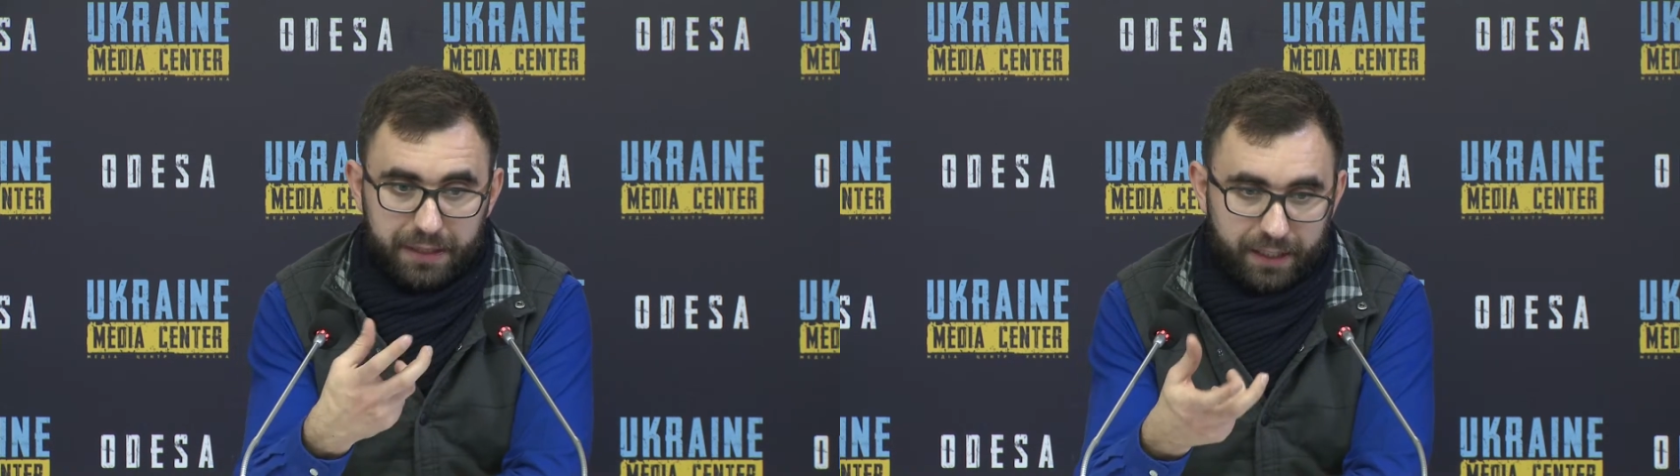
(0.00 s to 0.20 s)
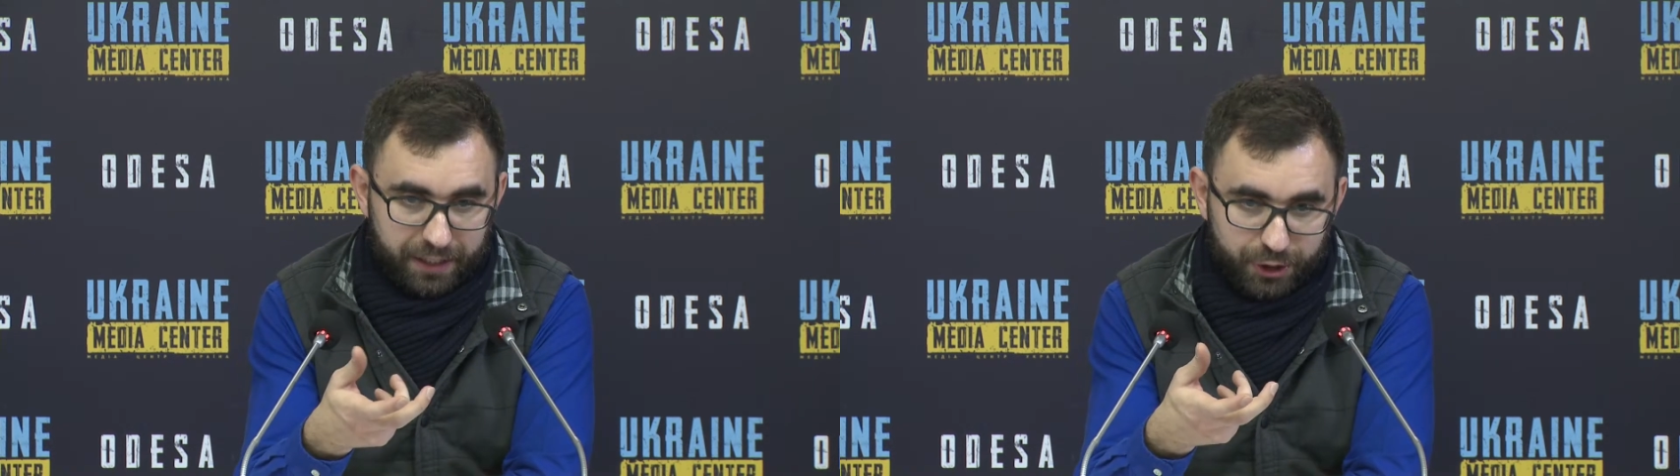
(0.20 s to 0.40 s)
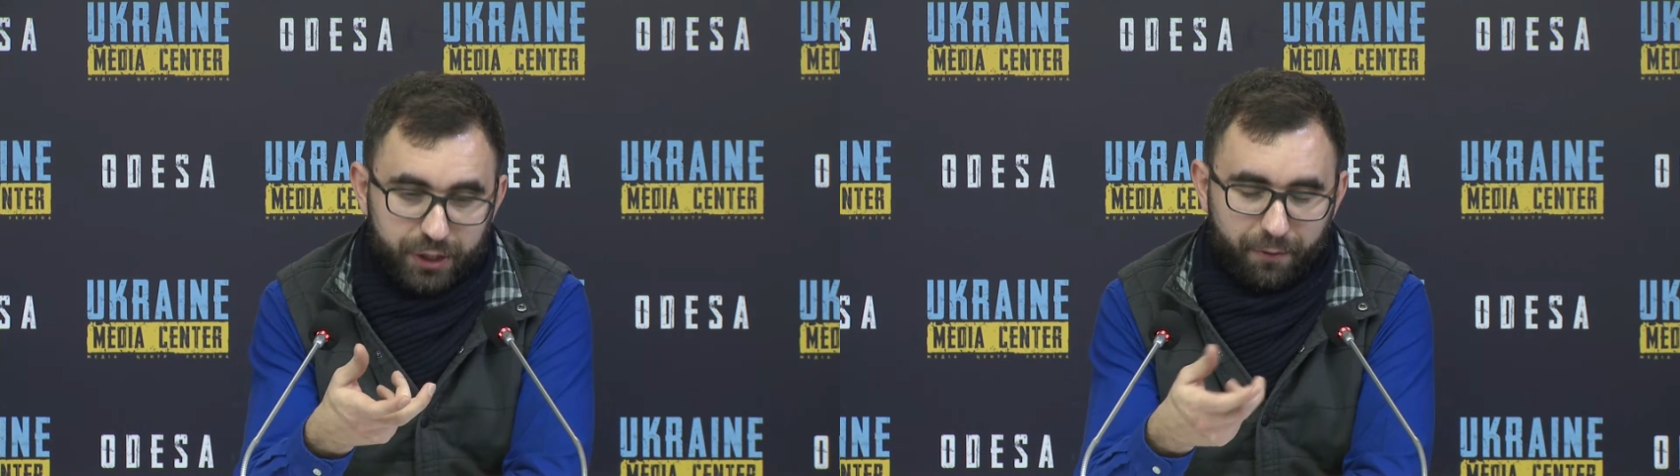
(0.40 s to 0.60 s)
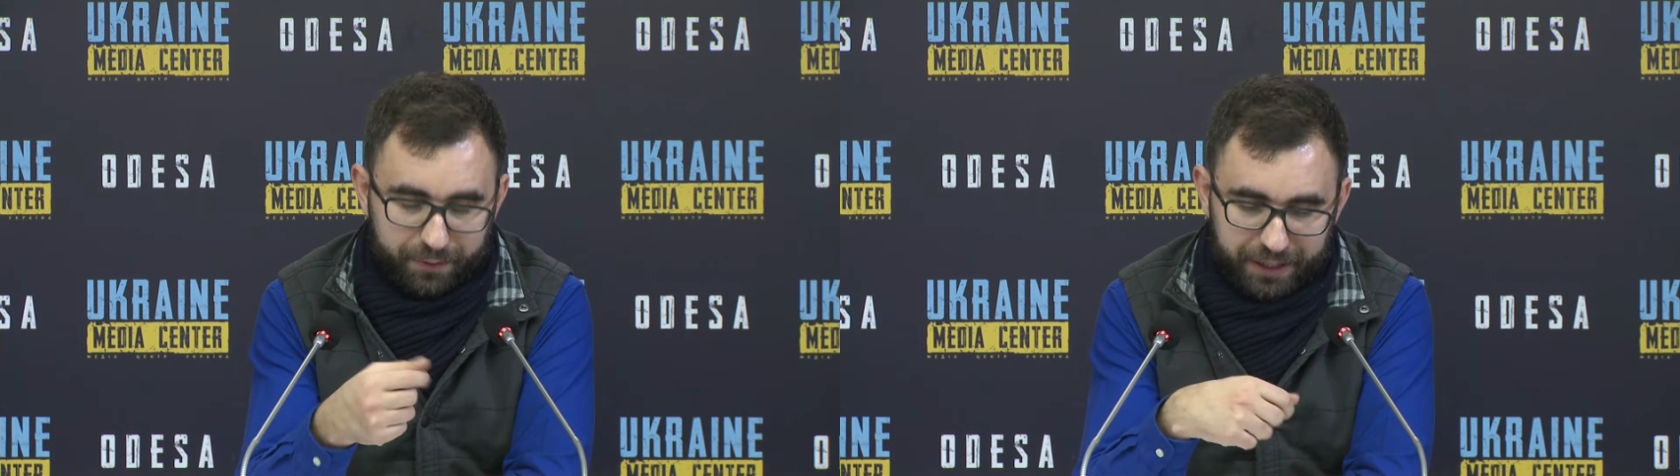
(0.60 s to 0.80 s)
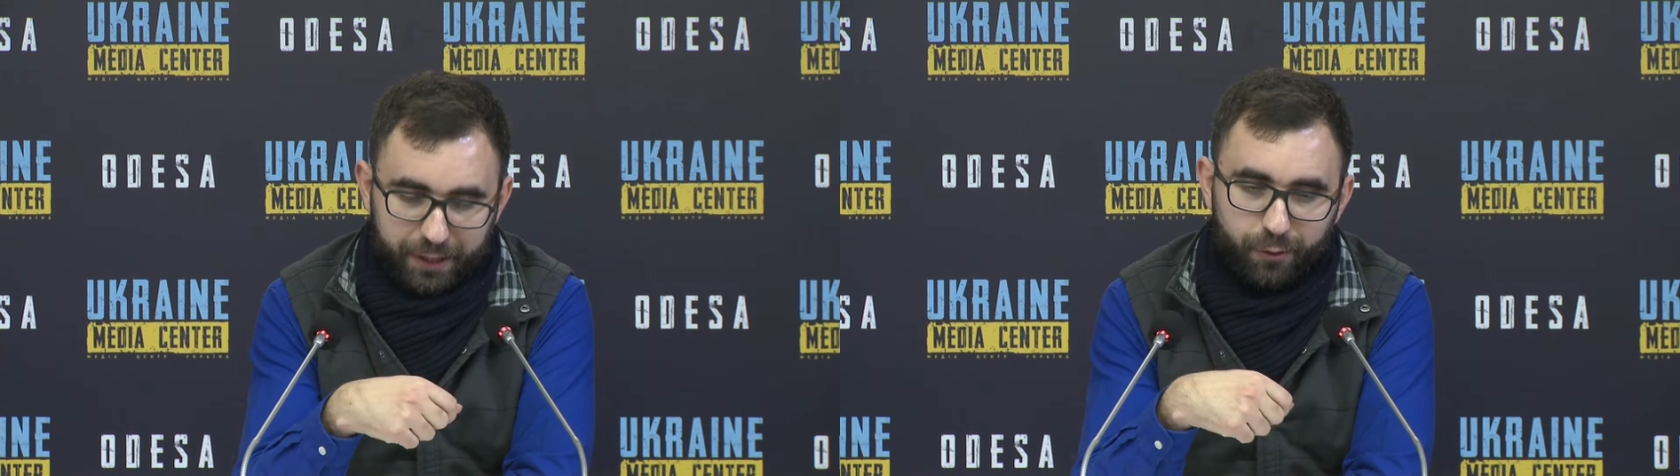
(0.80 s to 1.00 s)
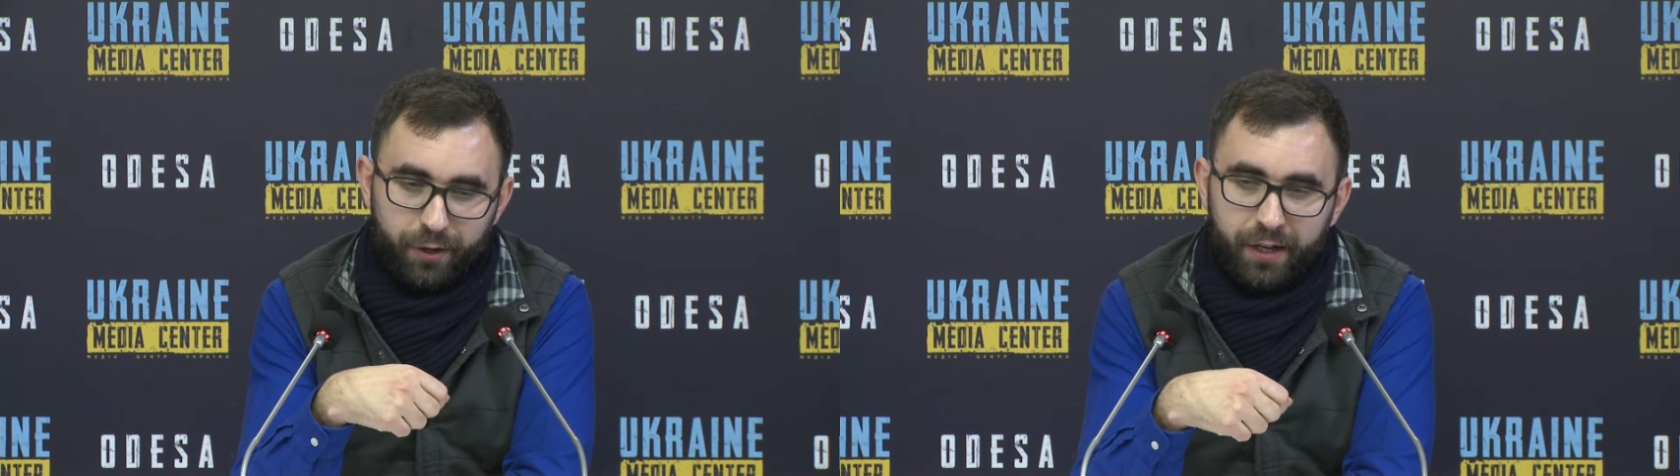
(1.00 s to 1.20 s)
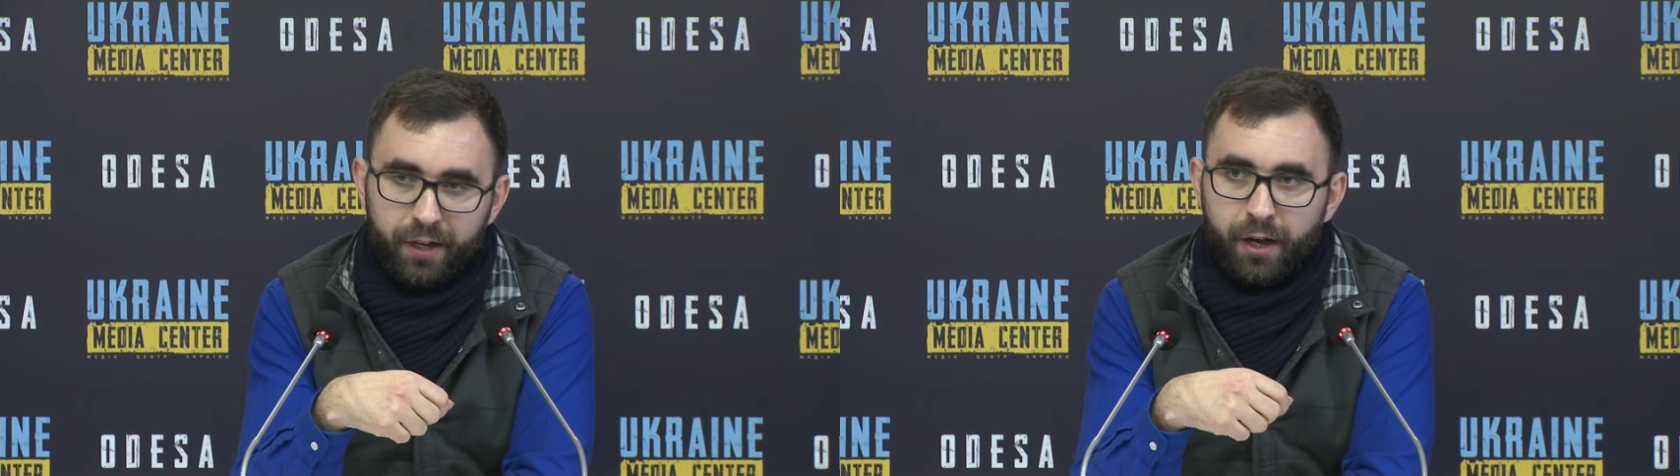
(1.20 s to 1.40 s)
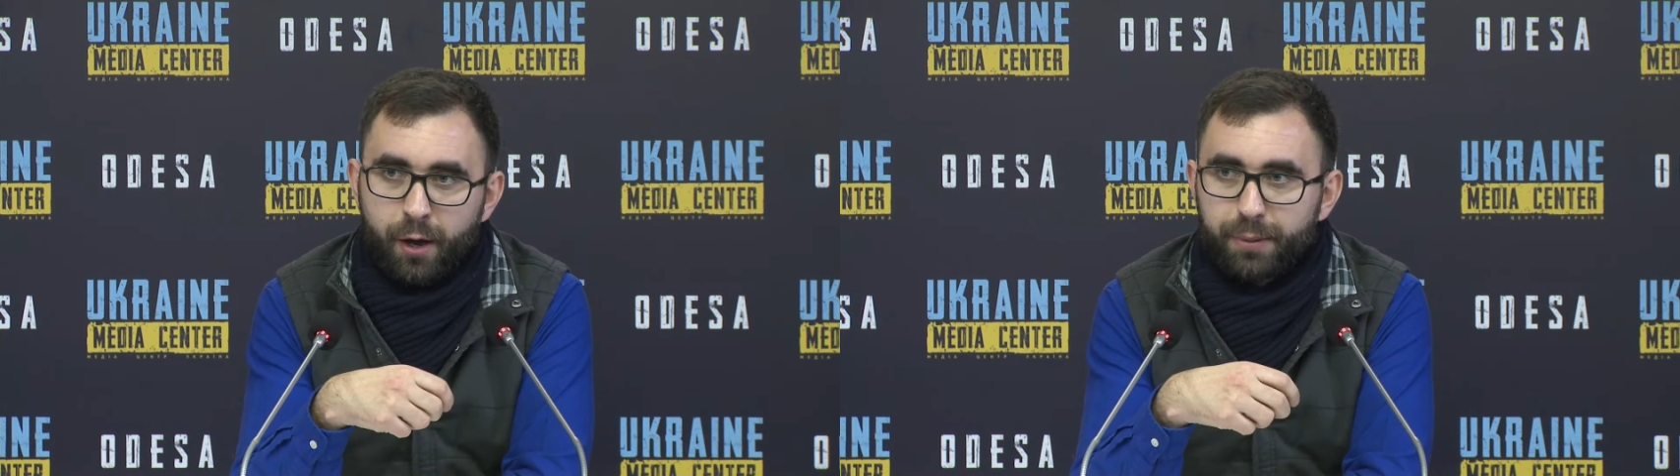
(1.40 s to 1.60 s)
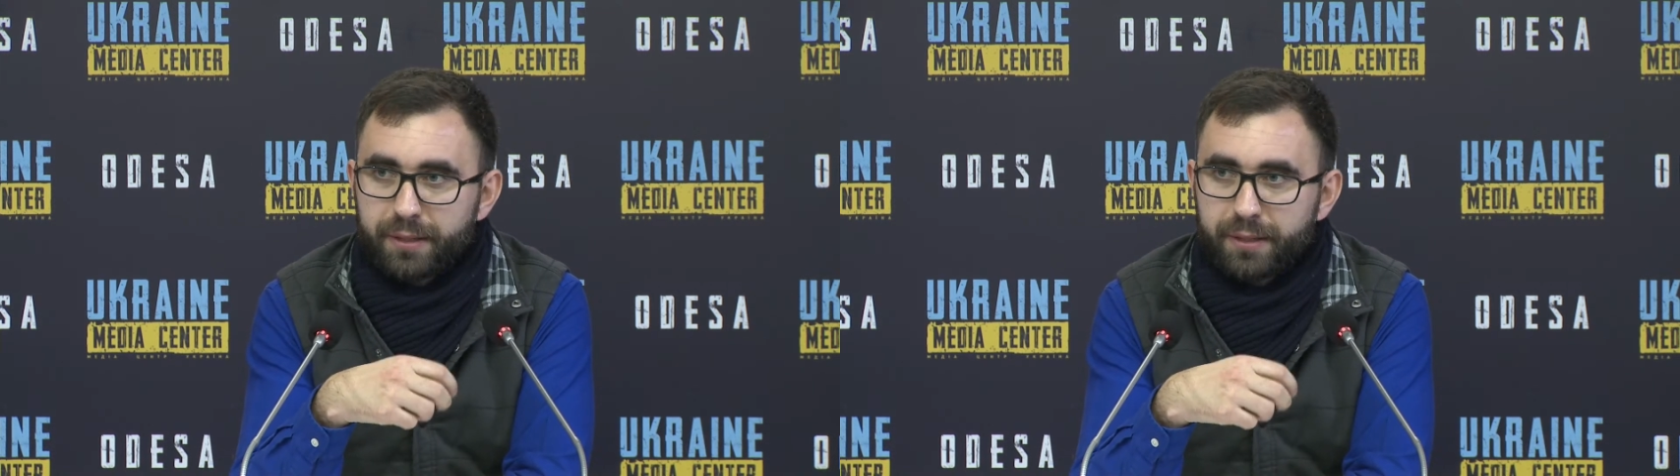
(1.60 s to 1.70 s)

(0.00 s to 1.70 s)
financial support there.